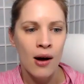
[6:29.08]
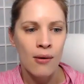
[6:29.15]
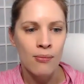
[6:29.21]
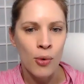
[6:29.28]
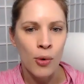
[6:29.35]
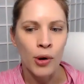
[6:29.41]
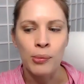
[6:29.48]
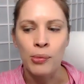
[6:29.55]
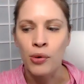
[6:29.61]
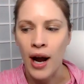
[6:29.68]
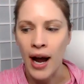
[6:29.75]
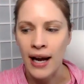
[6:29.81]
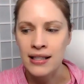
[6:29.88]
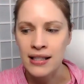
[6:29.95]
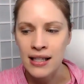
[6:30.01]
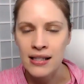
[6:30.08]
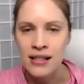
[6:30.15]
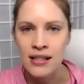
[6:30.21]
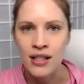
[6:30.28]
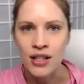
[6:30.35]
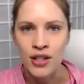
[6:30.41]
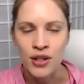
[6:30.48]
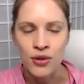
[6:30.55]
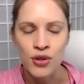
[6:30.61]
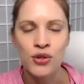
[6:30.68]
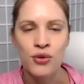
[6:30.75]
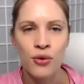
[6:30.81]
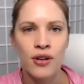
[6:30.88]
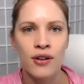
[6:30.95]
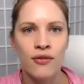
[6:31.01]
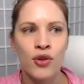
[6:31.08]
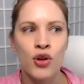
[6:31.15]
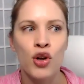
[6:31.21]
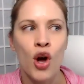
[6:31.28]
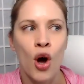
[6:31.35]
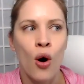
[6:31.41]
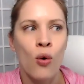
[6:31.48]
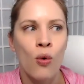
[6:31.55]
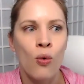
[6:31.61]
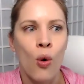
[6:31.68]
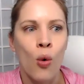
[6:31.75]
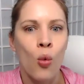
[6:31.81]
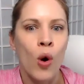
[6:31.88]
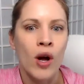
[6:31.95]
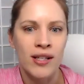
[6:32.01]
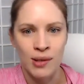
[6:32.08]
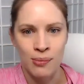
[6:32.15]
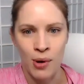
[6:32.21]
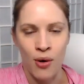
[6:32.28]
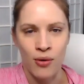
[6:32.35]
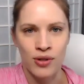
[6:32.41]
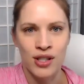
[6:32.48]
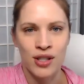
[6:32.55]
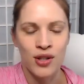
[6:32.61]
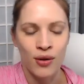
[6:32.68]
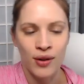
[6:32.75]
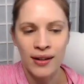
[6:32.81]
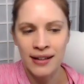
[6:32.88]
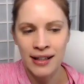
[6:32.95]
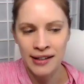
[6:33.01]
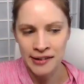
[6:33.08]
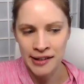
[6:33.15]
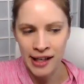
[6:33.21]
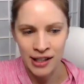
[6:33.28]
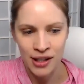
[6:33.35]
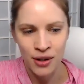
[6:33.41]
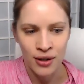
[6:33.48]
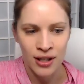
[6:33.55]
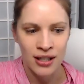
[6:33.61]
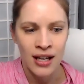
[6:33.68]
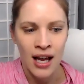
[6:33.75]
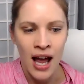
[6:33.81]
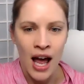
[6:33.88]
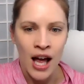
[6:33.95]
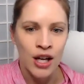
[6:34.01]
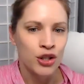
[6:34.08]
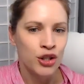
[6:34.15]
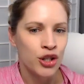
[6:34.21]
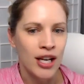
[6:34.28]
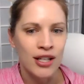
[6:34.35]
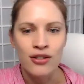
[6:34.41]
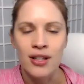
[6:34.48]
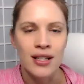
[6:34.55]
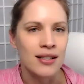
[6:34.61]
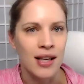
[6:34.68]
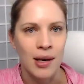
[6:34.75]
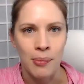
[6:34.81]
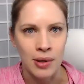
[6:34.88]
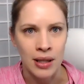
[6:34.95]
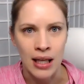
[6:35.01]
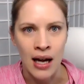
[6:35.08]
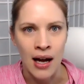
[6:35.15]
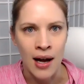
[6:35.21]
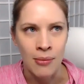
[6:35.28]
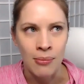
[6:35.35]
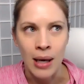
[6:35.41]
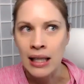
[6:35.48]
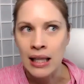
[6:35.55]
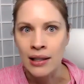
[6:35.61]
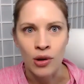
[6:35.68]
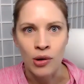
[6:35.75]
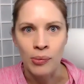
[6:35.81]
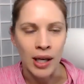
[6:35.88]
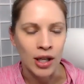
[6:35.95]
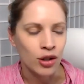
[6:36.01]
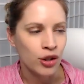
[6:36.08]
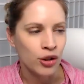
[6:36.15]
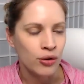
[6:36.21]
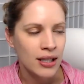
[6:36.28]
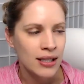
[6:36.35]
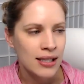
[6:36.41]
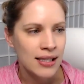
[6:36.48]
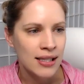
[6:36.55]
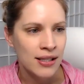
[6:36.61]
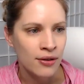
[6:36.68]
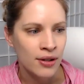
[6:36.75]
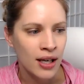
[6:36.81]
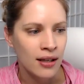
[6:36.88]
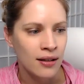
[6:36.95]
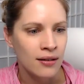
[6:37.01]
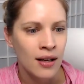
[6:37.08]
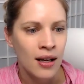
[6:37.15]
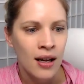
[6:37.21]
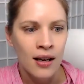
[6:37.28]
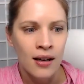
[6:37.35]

more practice, you sort of know what to post. You know, like you can change things up um, a little bit. You can you can